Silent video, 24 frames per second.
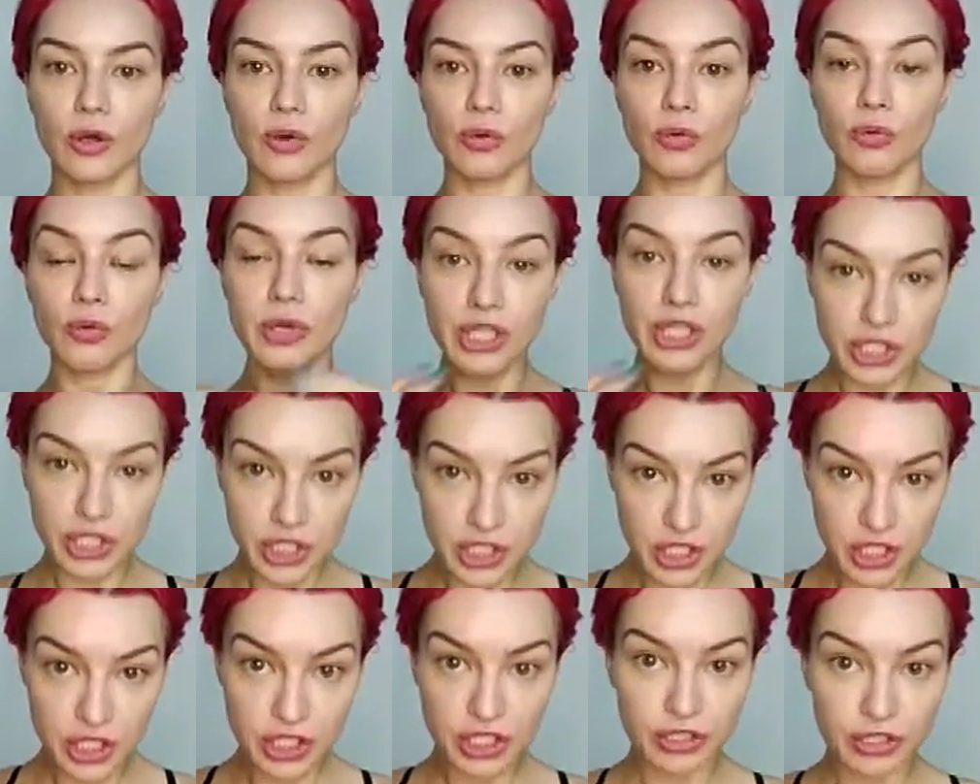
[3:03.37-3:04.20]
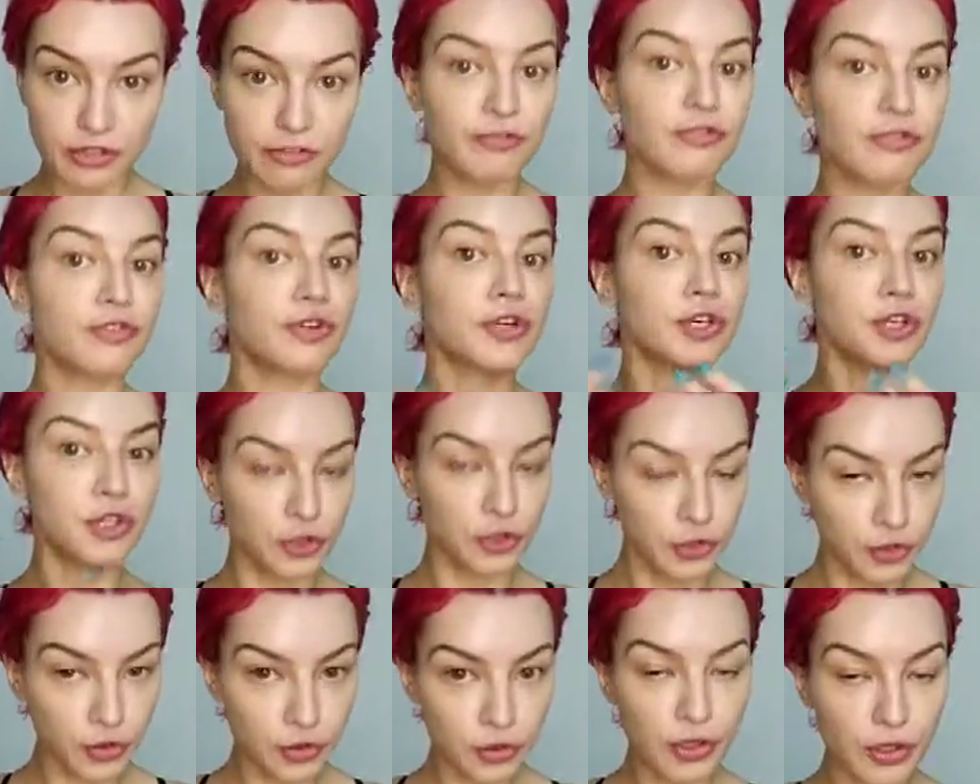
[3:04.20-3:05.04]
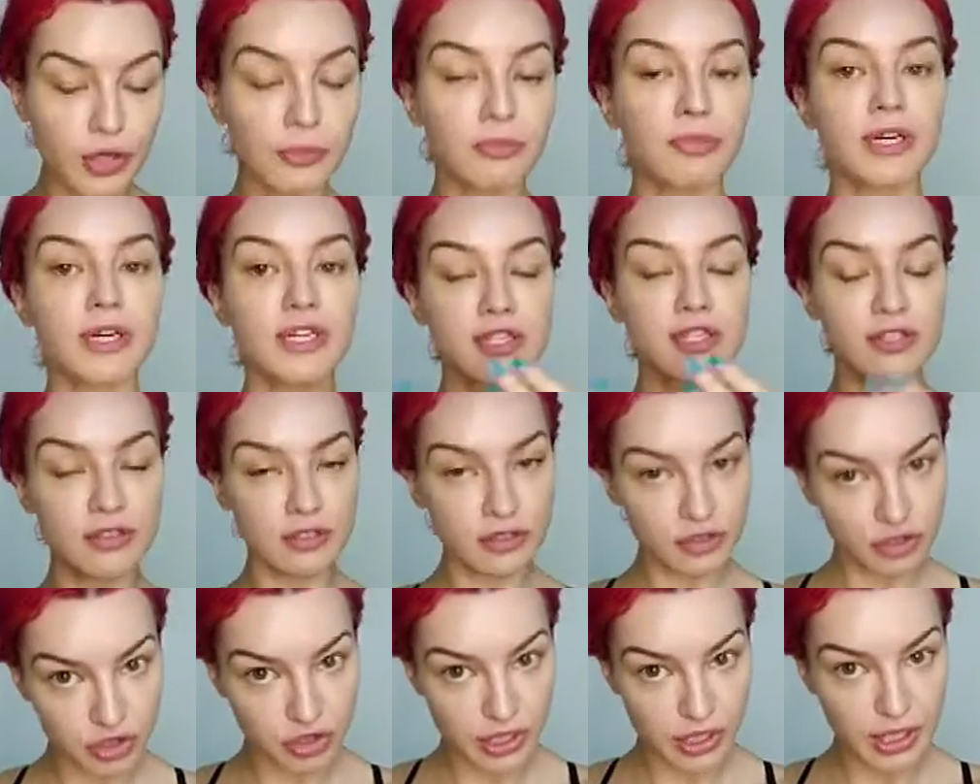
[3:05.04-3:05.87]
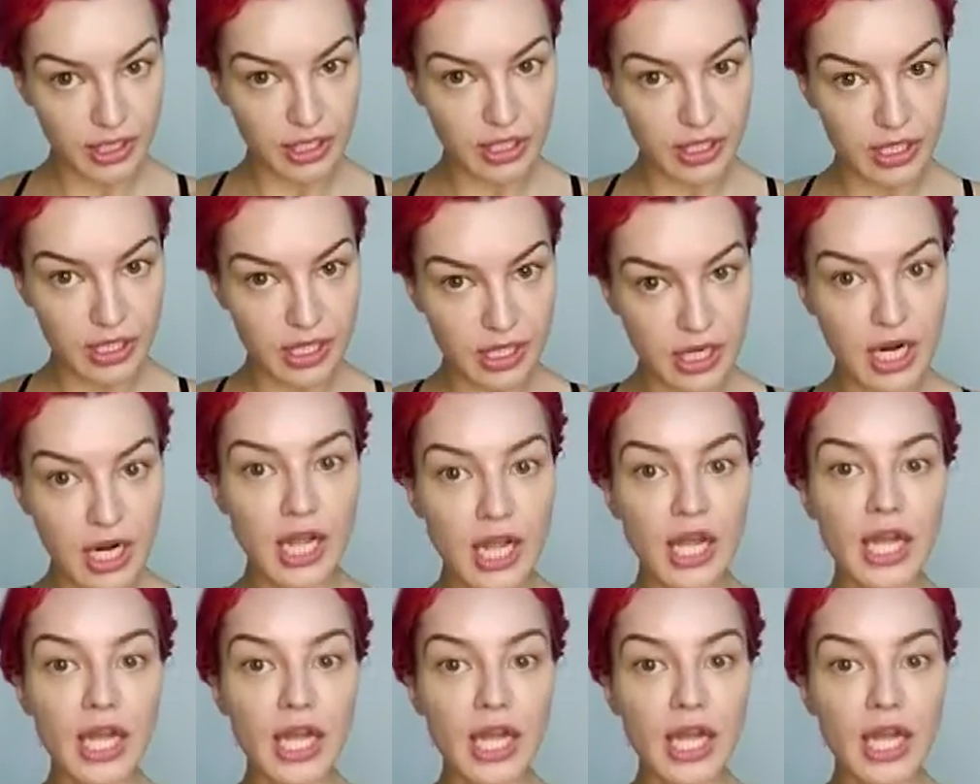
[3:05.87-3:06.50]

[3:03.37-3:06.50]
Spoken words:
wish for you a personal trainer